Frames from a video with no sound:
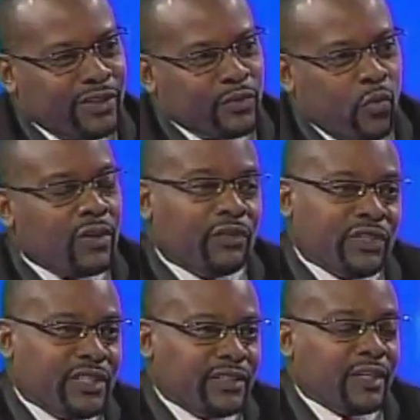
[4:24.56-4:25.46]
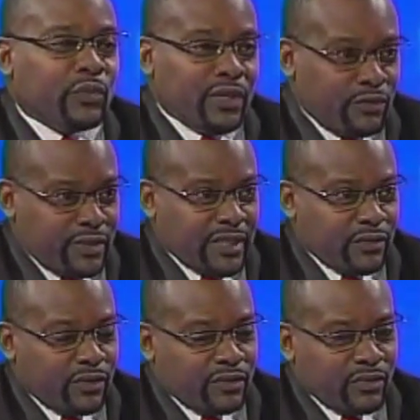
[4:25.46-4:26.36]
one of the things that we are good at
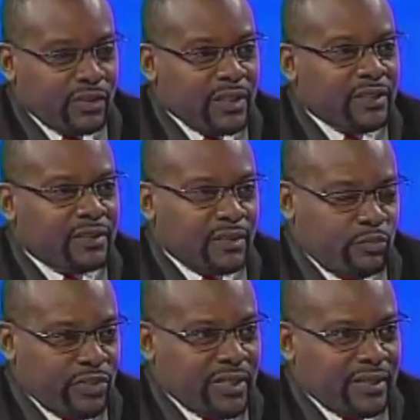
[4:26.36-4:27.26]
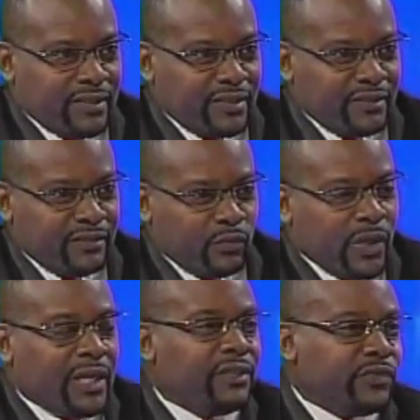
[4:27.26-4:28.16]
also is the pretense. We are
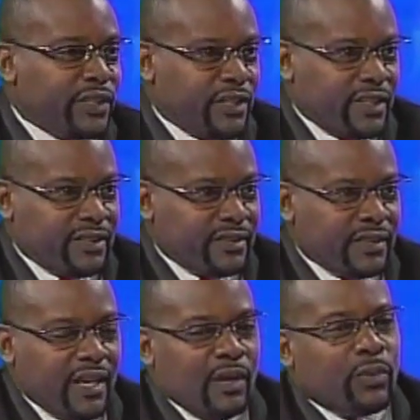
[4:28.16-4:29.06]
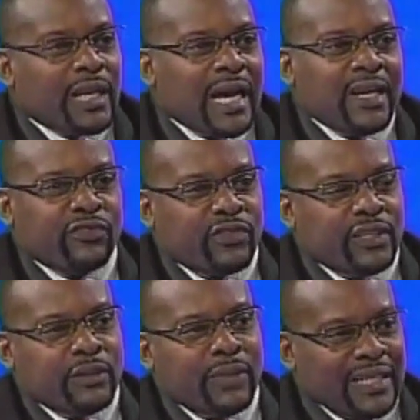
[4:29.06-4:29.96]
in for the hunt, but after the
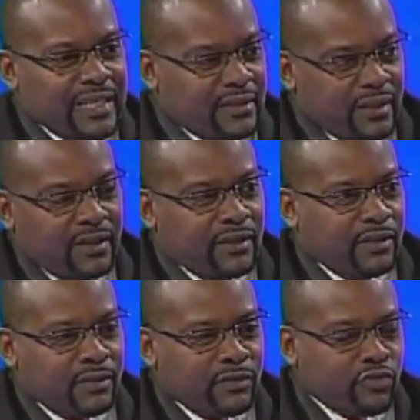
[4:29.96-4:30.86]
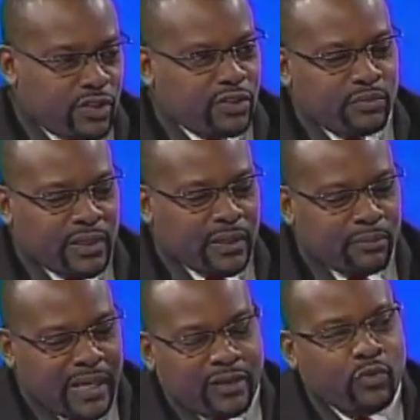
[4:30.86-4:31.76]
man has settled down, trust me, a
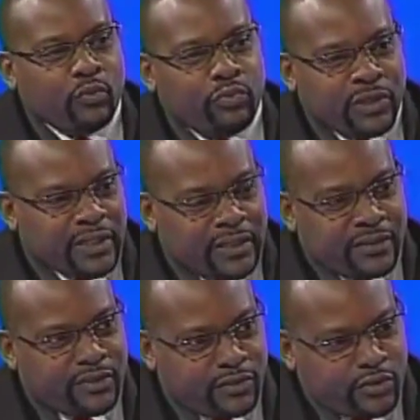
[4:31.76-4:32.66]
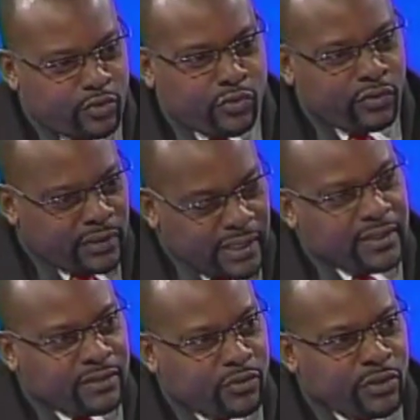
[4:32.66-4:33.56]
man who pretends to show that he's
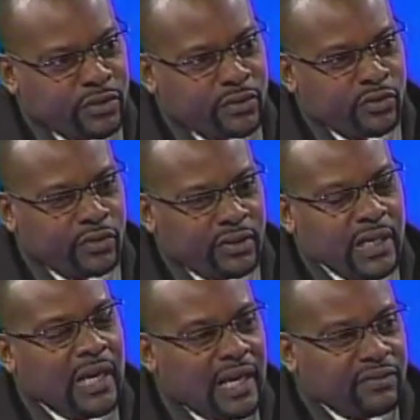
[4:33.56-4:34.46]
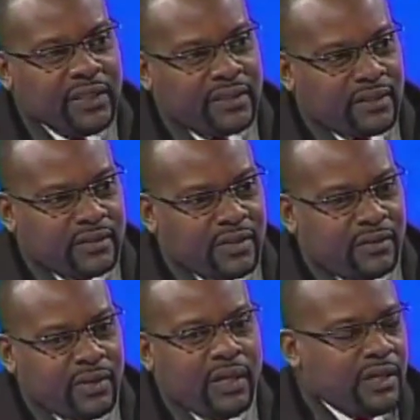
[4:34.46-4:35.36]
doing so good, after he settles down,
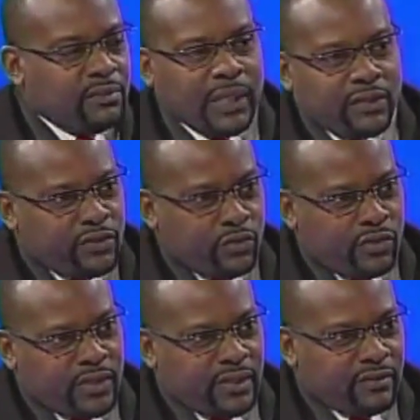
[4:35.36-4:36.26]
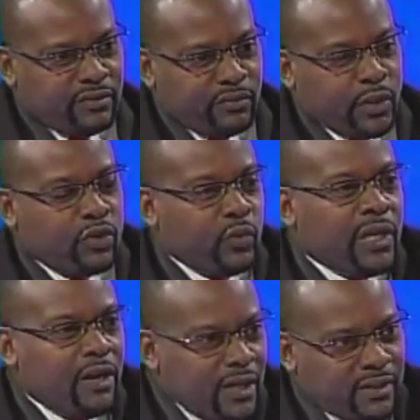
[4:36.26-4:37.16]
he's back to his old self. Because we
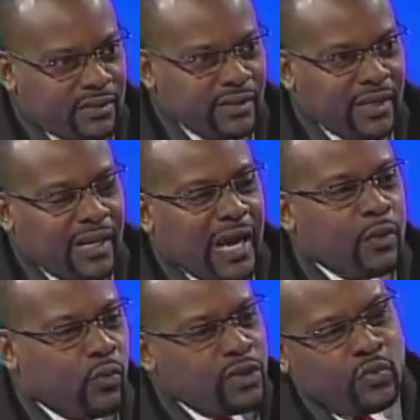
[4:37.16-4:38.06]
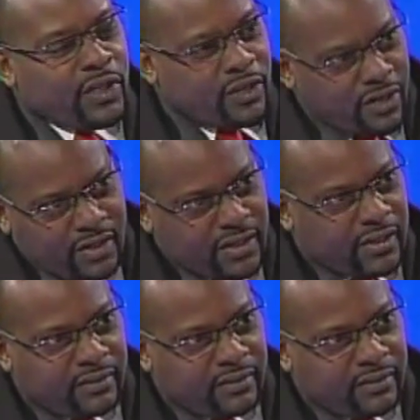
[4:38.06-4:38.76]
hunt, and once we conquer,